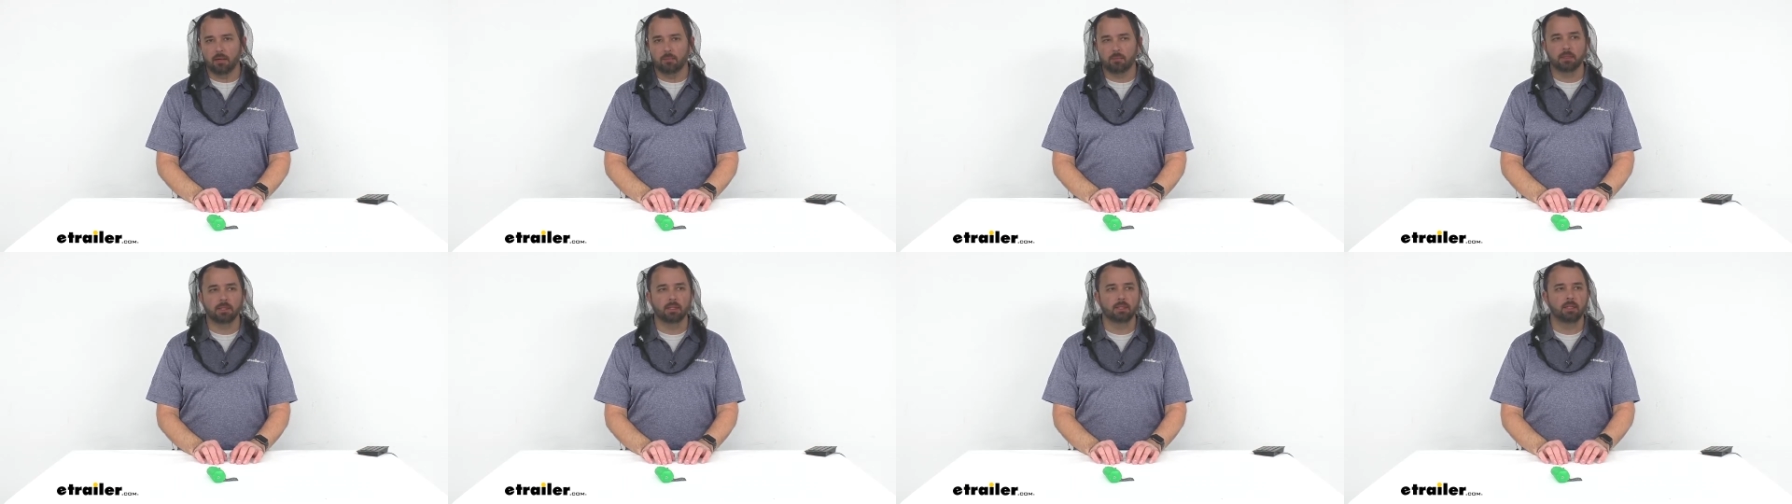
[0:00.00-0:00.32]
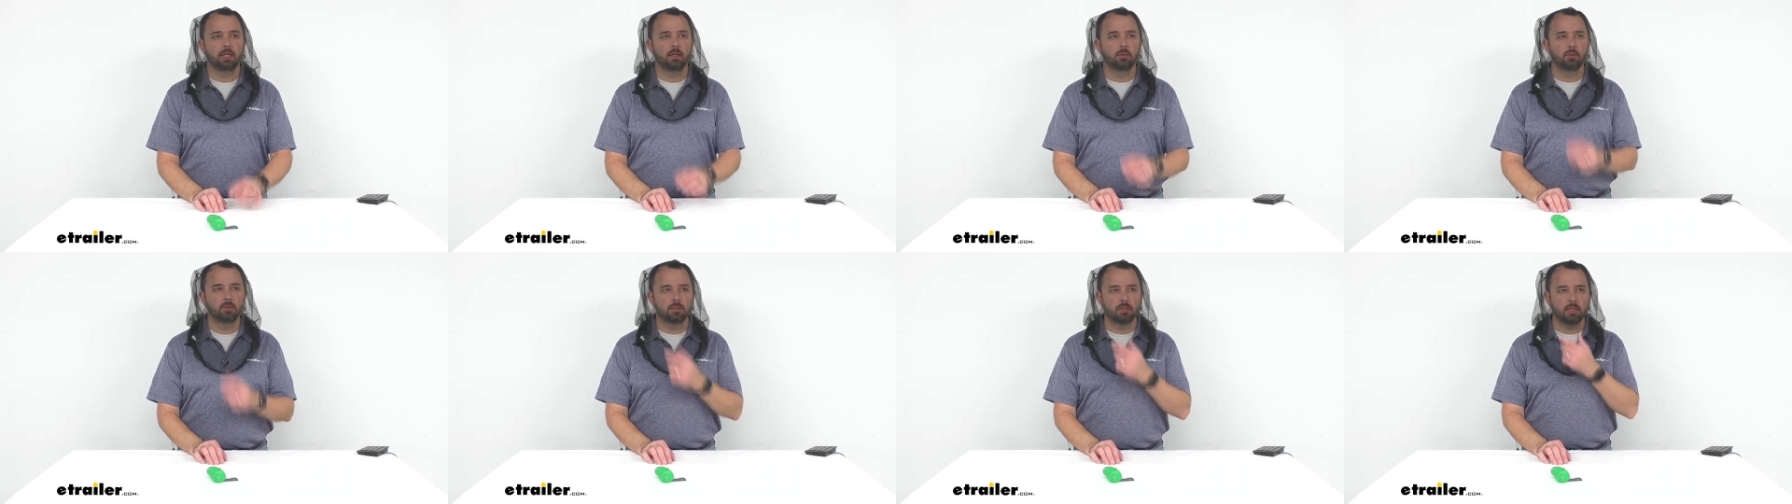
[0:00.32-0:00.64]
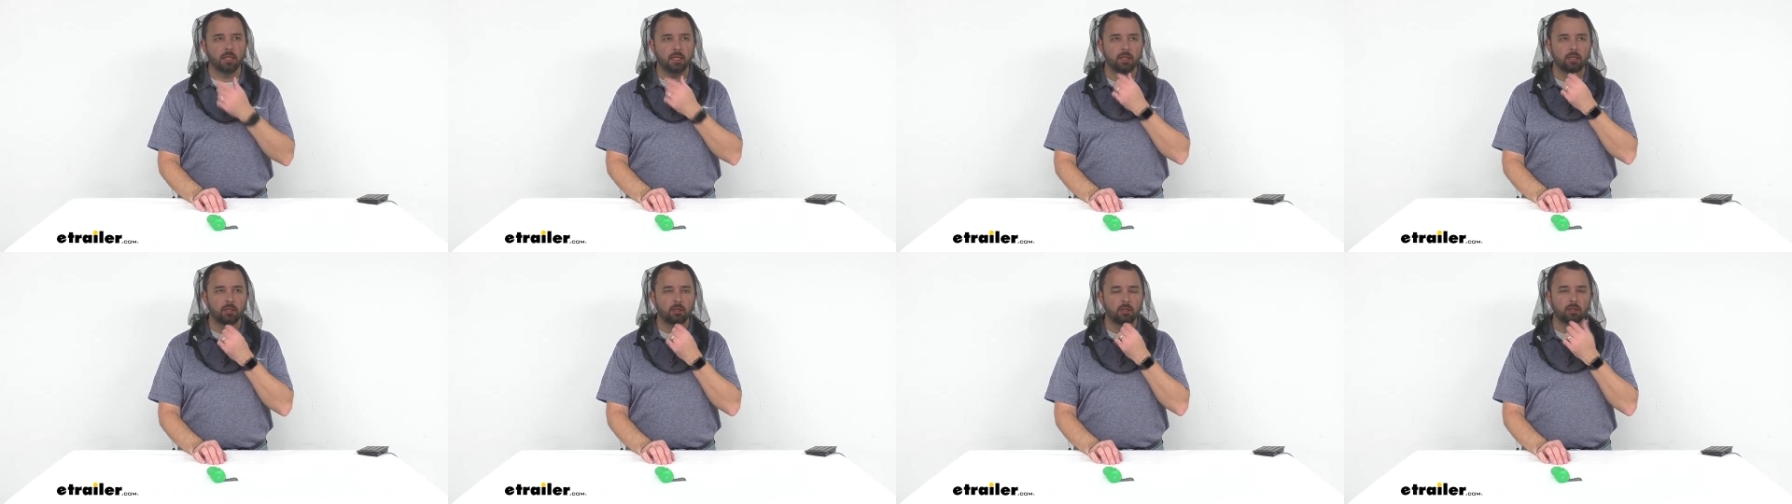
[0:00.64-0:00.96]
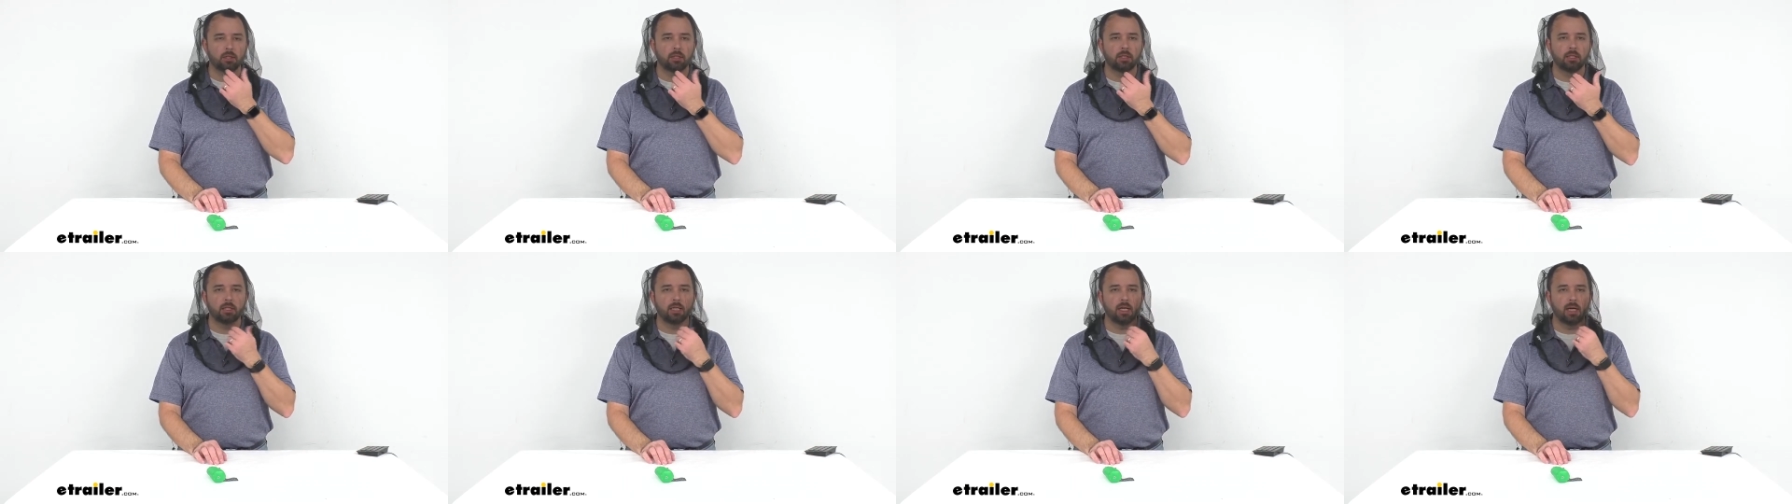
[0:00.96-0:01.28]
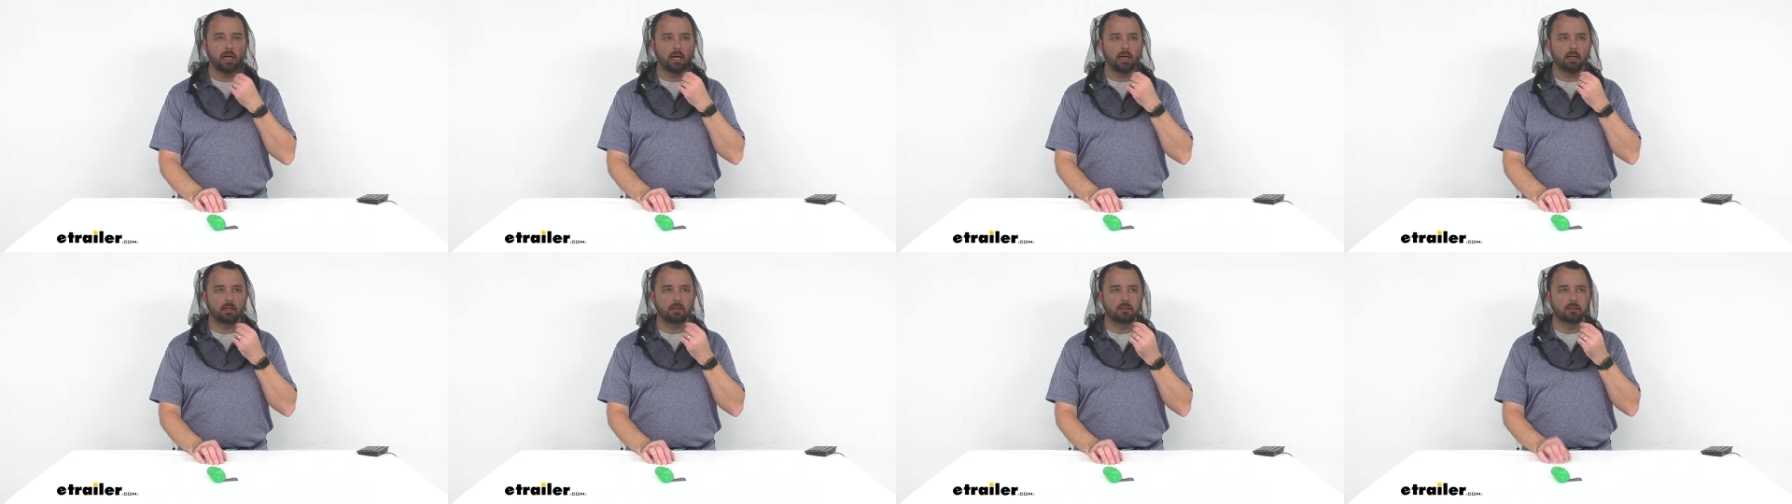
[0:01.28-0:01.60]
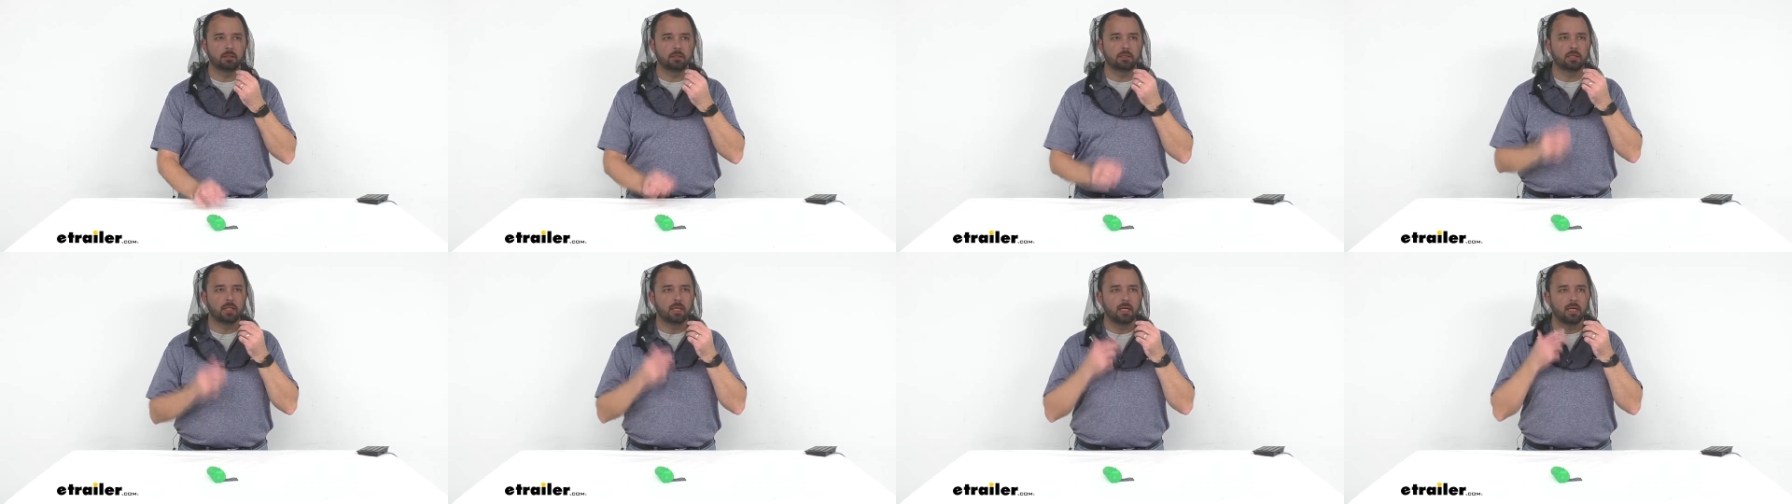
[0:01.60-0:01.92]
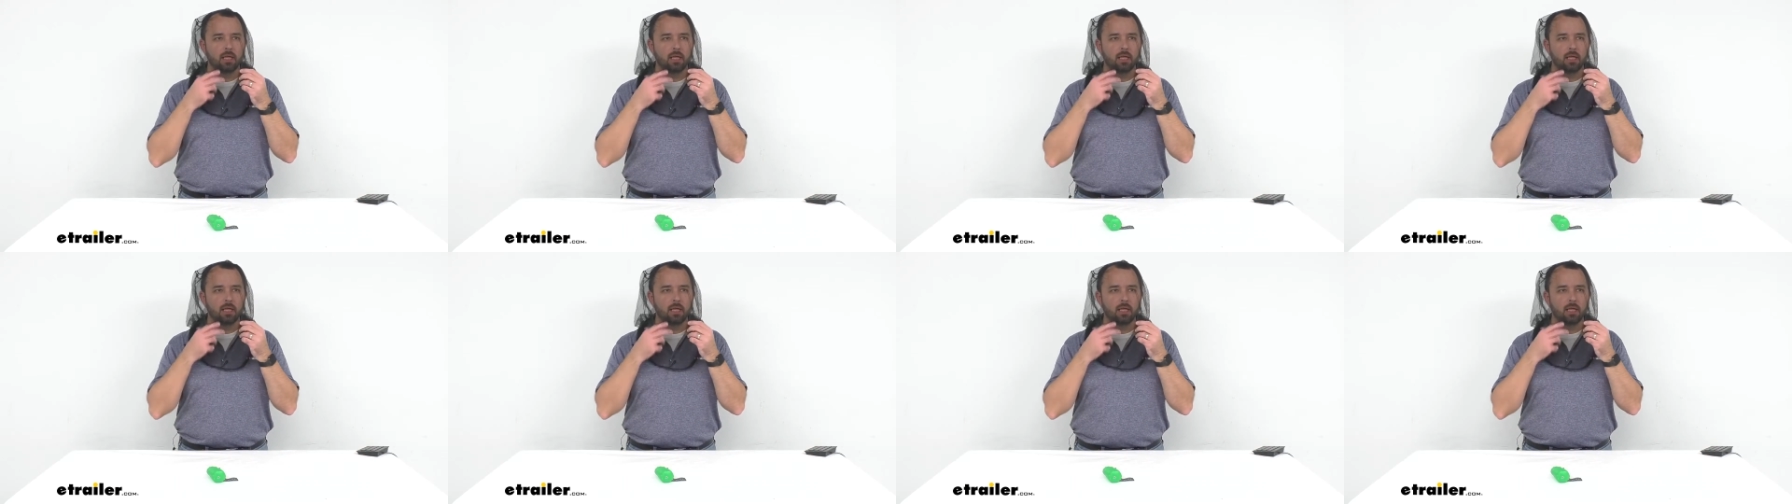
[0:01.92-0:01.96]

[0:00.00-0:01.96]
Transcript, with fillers: and today we're taking a look at Coghlan's